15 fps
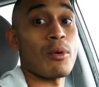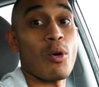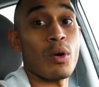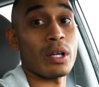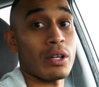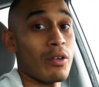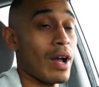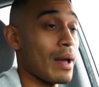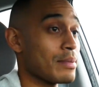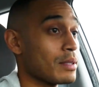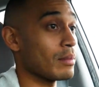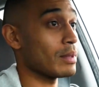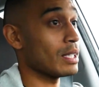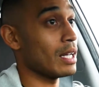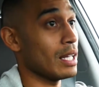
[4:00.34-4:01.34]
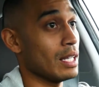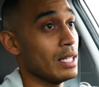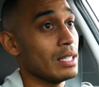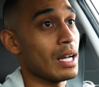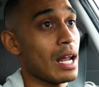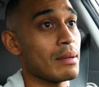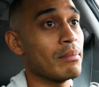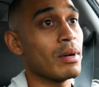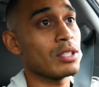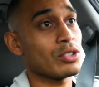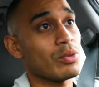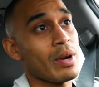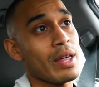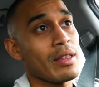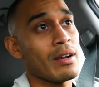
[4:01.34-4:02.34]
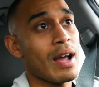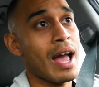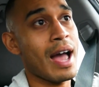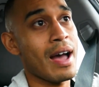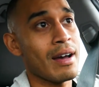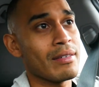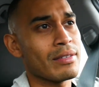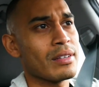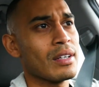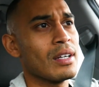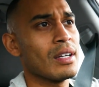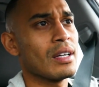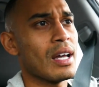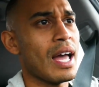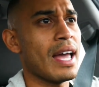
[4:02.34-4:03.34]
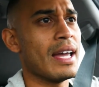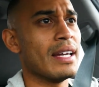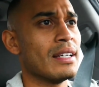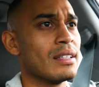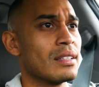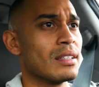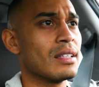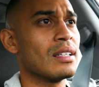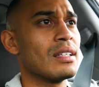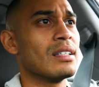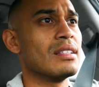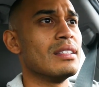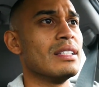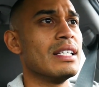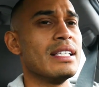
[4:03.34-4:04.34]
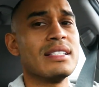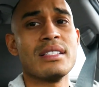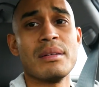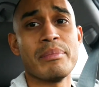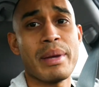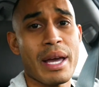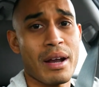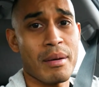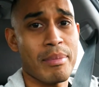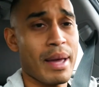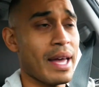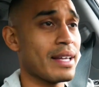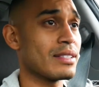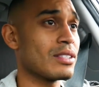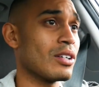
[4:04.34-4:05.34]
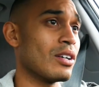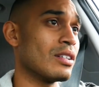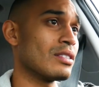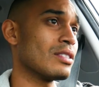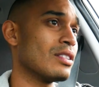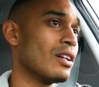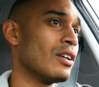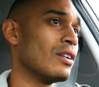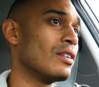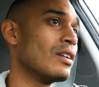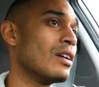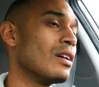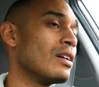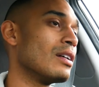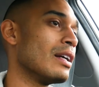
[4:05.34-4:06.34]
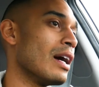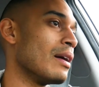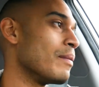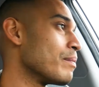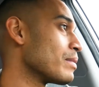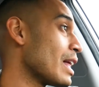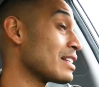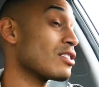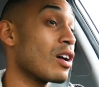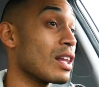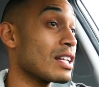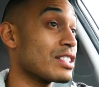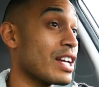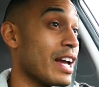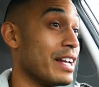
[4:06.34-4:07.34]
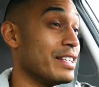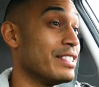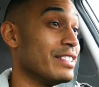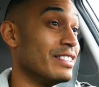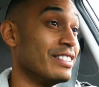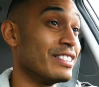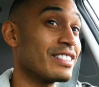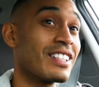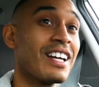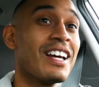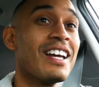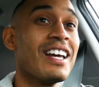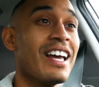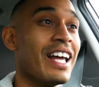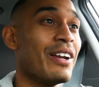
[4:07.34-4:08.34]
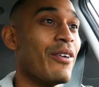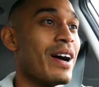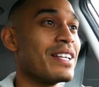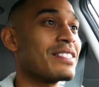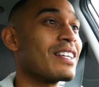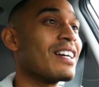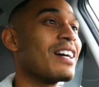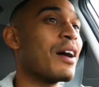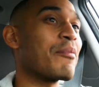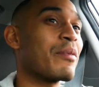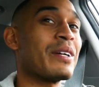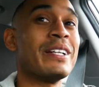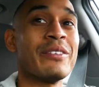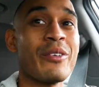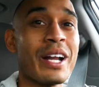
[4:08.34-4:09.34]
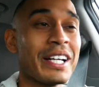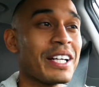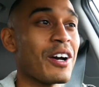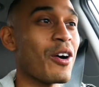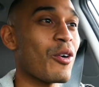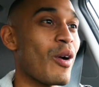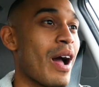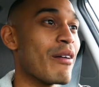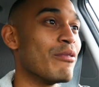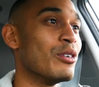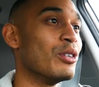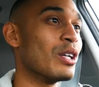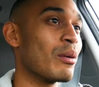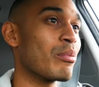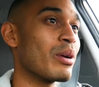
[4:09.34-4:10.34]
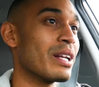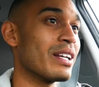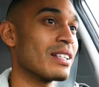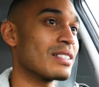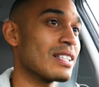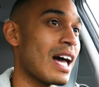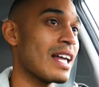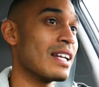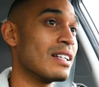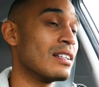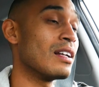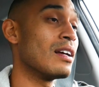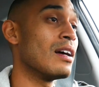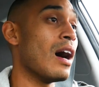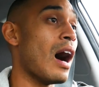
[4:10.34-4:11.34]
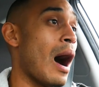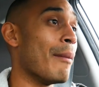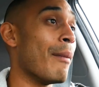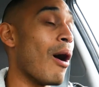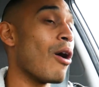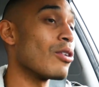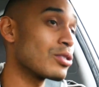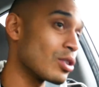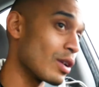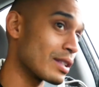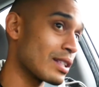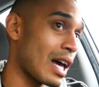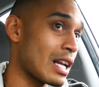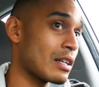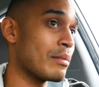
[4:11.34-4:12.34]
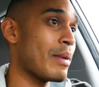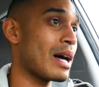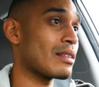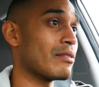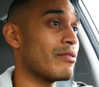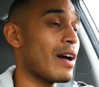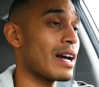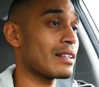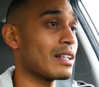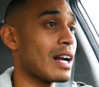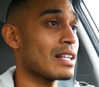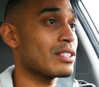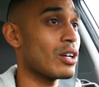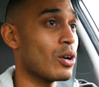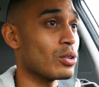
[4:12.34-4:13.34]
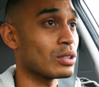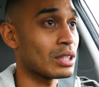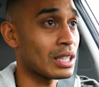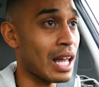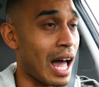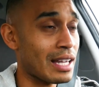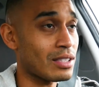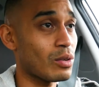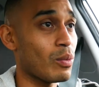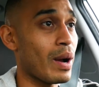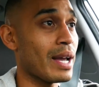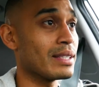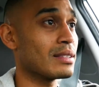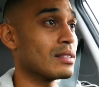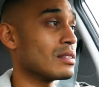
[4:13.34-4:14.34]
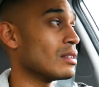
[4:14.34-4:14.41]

going to grab something to eat, I'd much rather have a decent pair of pants on. So yeah, that's all I changed. Anyways, I'm getting ready to go grab food. I'm pretty excited. I'm also excited about the fact that I chose not to waste